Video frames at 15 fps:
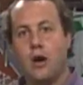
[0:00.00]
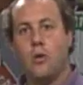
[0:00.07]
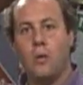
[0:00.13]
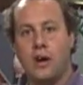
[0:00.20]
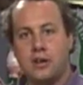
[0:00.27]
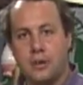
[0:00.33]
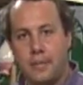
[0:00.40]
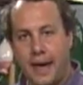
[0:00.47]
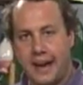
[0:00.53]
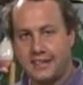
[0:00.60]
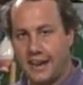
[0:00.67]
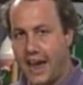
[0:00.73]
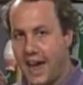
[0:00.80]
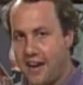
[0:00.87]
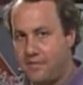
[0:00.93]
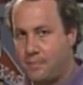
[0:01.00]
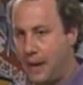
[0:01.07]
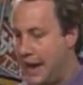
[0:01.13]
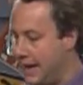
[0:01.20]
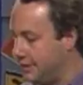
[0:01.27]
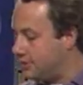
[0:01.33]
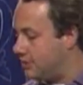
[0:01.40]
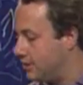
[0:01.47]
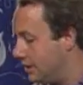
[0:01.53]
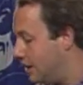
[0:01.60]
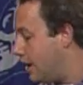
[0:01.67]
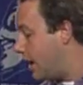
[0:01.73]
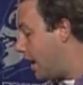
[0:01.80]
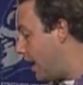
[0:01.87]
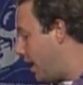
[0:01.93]
Welcome back to Half Baked.
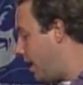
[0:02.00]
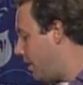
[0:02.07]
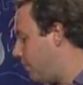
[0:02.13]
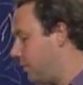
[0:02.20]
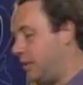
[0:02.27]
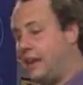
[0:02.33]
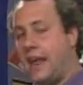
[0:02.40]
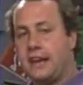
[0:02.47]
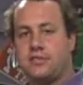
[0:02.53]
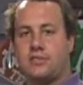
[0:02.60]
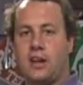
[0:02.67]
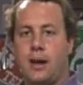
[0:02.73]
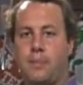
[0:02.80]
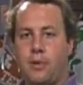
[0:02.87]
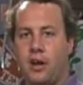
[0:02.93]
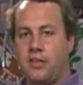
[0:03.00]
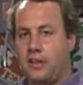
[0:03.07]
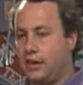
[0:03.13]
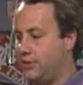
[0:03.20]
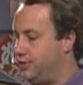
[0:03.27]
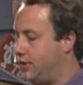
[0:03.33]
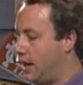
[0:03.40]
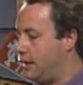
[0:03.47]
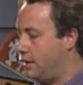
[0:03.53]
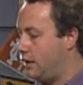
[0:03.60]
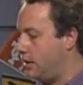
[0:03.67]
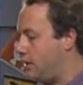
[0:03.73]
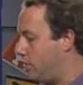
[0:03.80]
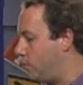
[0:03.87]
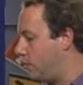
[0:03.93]
Next up on the
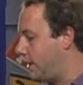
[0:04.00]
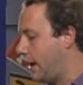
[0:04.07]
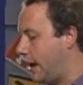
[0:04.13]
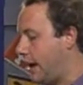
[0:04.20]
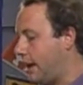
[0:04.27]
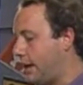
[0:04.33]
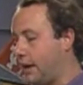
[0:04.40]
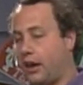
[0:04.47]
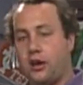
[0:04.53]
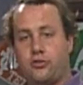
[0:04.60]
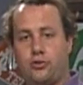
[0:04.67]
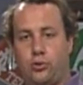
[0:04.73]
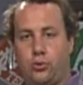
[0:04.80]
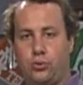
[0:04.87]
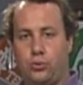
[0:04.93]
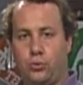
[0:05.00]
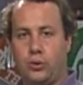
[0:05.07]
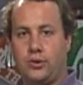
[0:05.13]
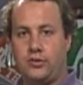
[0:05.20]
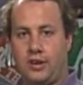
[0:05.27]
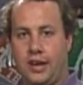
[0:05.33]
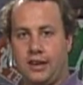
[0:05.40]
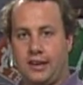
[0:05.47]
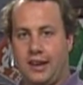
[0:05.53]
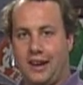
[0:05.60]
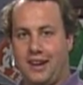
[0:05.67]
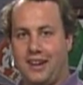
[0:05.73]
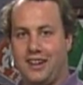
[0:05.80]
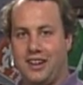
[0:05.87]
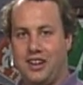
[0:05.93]
agenda, we got to take
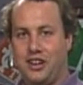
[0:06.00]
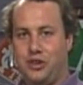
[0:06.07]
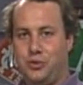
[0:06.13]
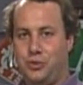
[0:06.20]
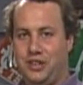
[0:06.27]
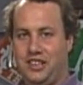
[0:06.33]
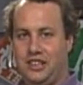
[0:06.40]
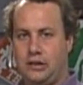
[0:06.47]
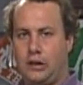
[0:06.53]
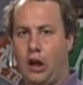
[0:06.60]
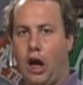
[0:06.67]
care. It's